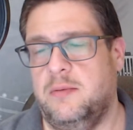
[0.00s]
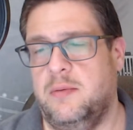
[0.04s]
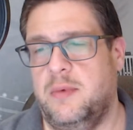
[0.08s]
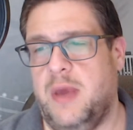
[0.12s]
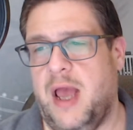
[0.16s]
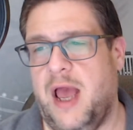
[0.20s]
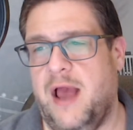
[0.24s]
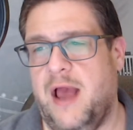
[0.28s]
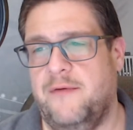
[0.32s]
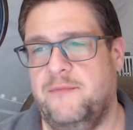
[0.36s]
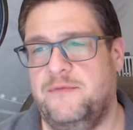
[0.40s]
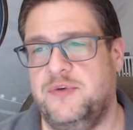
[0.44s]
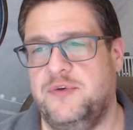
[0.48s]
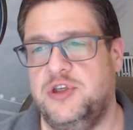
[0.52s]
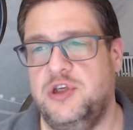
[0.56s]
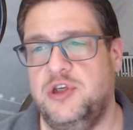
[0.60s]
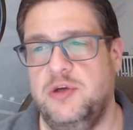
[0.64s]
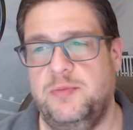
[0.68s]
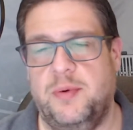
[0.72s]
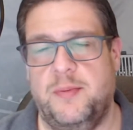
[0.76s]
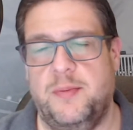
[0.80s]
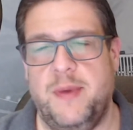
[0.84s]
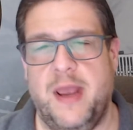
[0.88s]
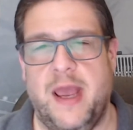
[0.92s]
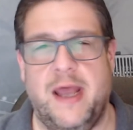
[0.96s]
have
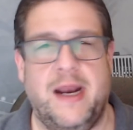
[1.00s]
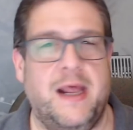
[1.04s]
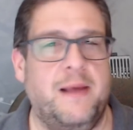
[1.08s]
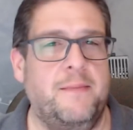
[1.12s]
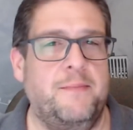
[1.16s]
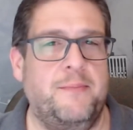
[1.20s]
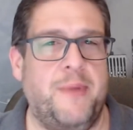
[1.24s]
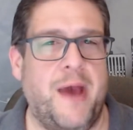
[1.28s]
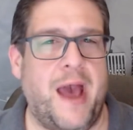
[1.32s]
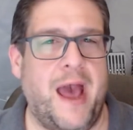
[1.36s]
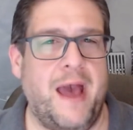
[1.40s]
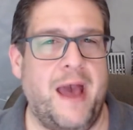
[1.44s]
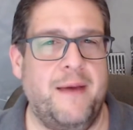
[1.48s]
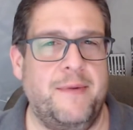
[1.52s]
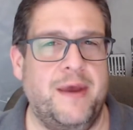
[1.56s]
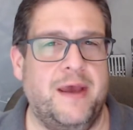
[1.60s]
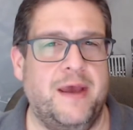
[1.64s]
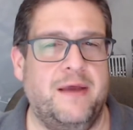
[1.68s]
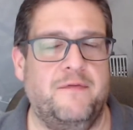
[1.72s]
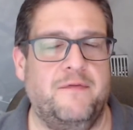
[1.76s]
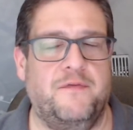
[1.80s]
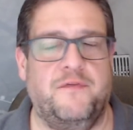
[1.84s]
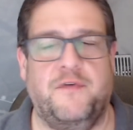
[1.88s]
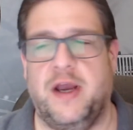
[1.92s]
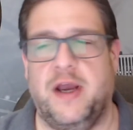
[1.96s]
Superman and
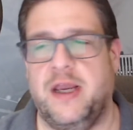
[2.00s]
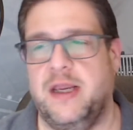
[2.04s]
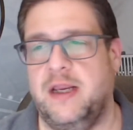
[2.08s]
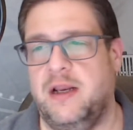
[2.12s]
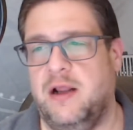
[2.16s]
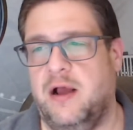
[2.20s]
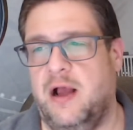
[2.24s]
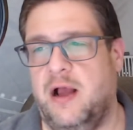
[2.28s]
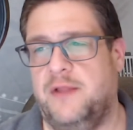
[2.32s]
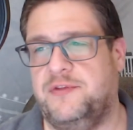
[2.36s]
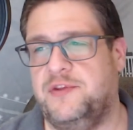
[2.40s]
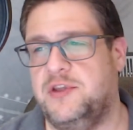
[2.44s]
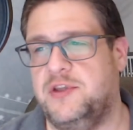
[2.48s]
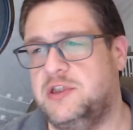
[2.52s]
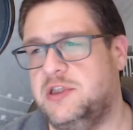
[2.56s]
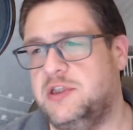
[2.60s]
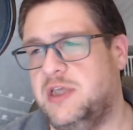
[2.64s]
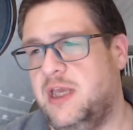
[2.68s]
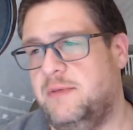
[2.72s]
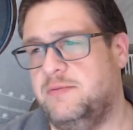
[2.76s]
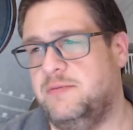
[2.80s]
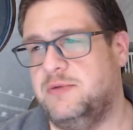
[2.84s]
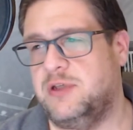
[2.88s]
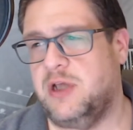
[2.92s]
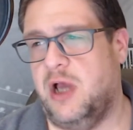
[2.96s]
Batman fight at the
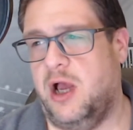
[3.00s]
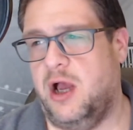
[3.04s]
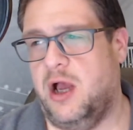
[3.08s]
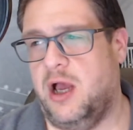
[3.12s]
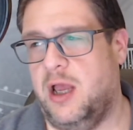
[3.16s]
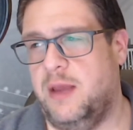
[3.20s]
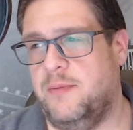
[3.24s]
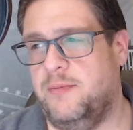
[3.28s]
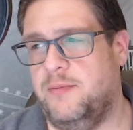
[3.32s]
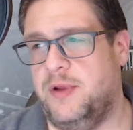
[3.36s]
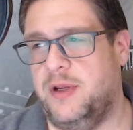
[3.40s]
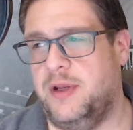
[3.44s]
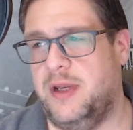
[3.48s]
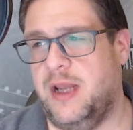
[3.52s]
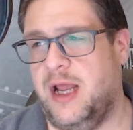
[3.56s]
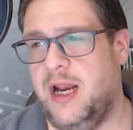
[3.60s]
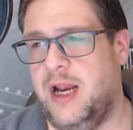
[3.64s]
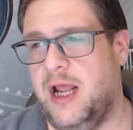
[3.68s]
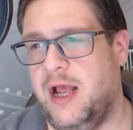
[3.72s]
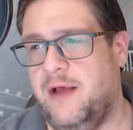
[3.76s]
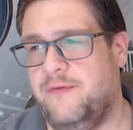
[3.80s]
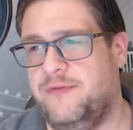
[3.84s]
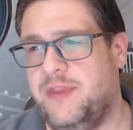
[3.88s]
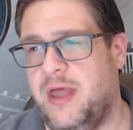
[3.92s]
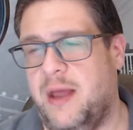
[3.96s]
same time, but not
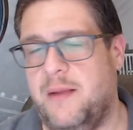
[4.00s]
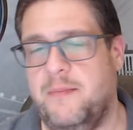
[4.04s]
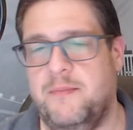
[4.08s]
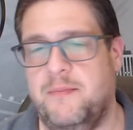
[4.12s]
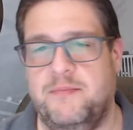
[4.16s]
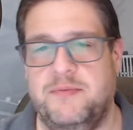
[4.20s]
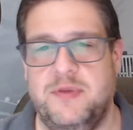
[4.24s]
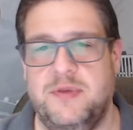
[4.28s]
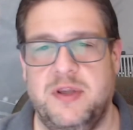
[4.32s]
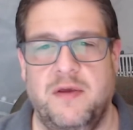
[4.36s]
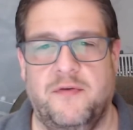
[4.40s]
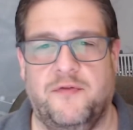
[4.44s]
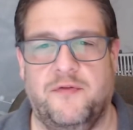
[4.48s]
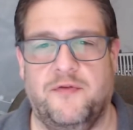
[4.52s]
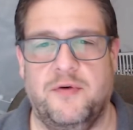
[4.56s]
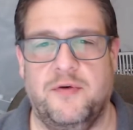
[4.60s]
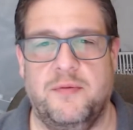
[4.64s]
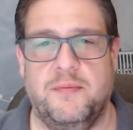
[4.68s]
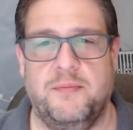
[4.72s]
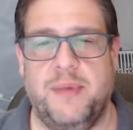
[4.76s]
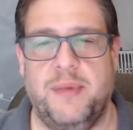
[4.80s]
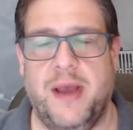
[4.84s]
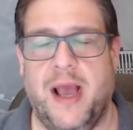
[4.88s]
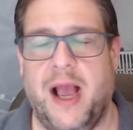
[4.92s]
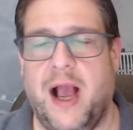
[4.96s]
have that
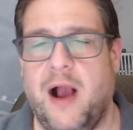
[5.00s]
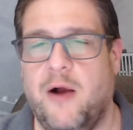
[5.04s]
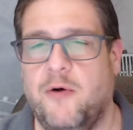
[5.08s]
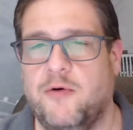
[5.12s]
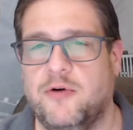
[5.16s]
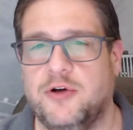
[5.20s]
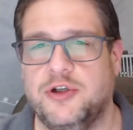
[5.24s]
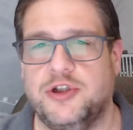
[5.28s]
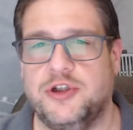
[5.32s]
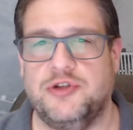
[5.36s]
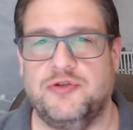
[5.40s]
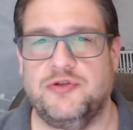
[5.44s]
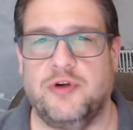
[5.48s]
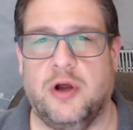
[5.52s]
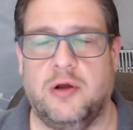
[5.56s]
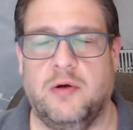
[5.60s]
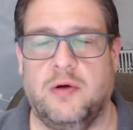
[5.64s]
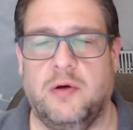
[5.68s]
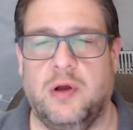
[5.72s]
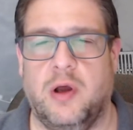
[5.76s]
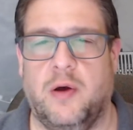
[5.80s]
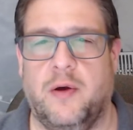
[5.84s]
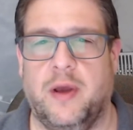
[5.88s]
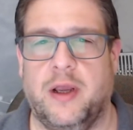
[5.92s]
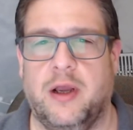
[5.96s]
different power struggle
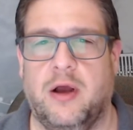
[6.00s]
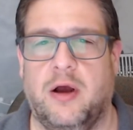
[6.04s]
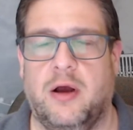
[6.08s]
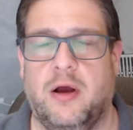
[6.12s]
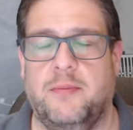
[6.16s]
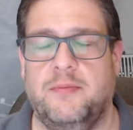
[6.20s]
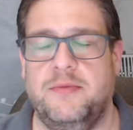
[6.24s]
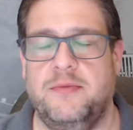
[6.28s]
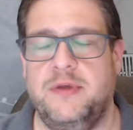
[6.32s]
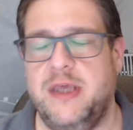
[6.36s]
going on.